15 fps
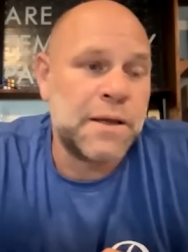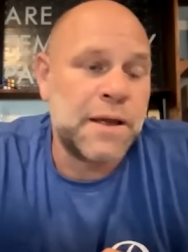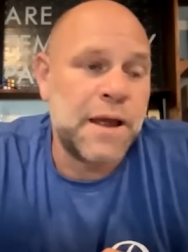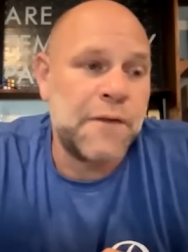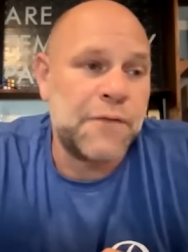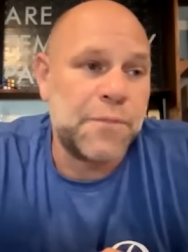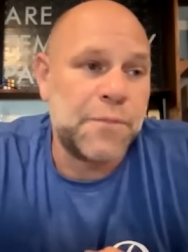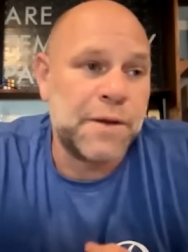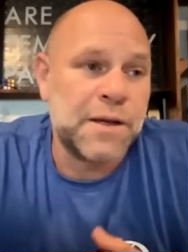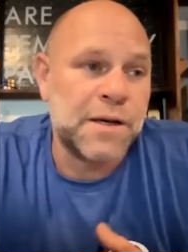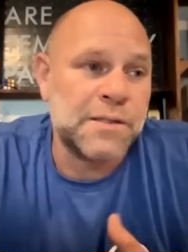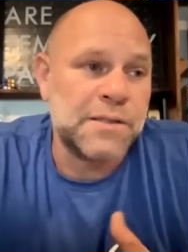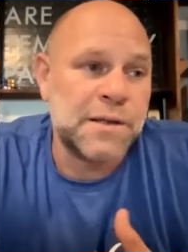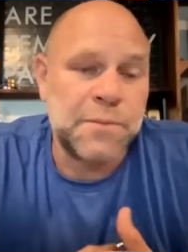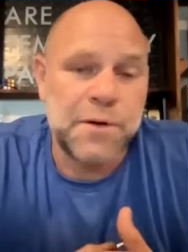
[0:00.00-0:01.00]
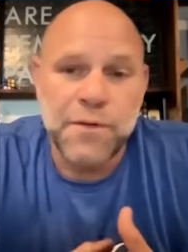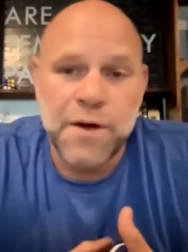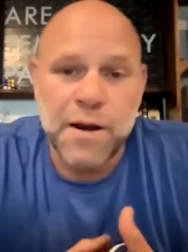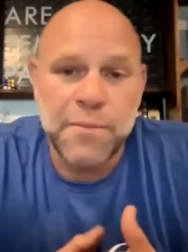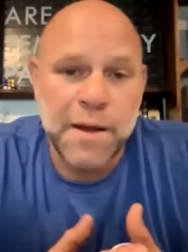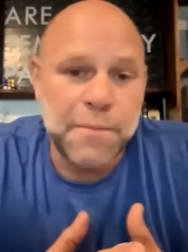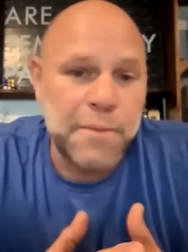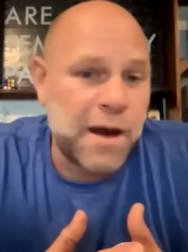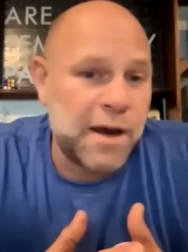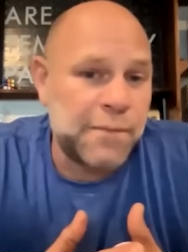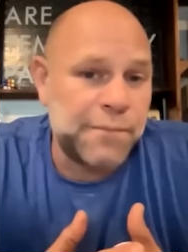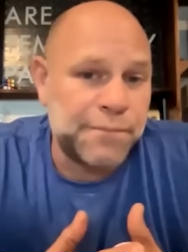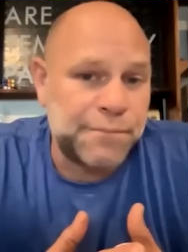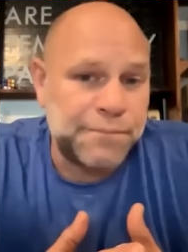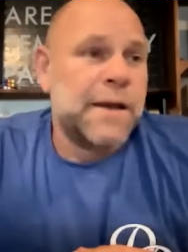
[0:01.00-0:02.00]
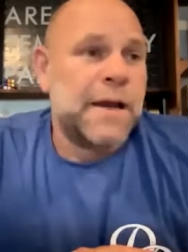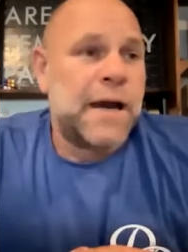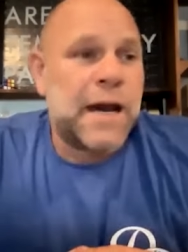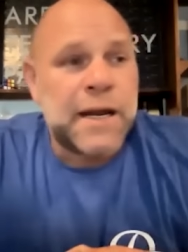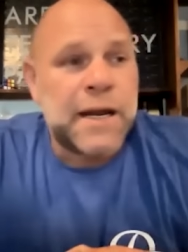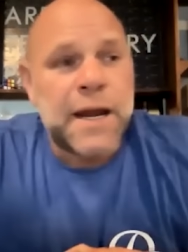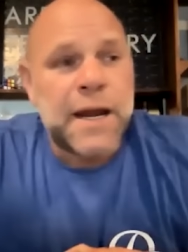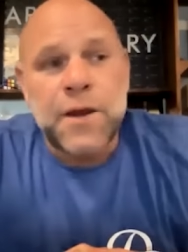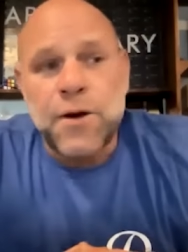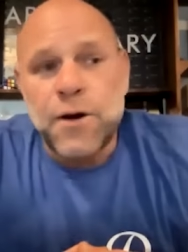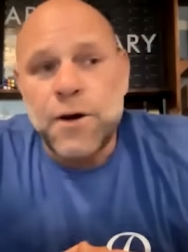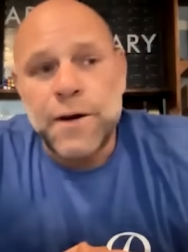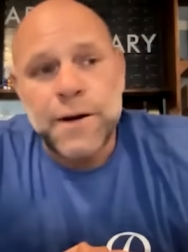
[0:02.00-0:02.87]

careful because I'm around my mom. How did I call?